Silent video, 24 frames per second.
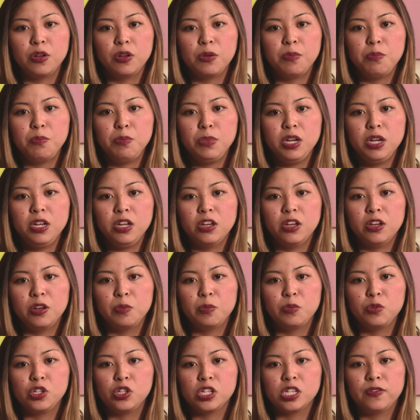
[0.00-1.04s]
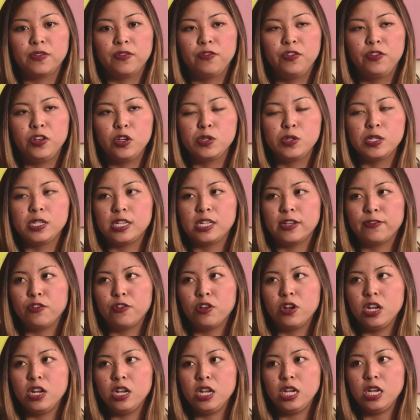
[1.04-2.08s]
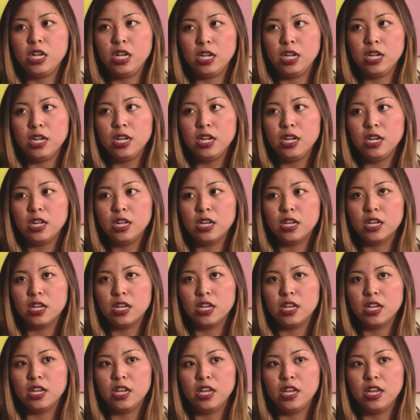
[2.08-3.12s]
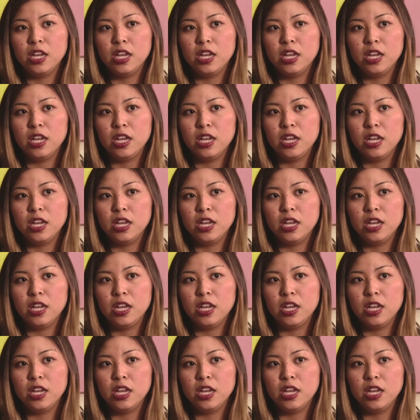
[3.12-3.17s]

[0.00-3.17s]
medium just fills a different need mm-hmm.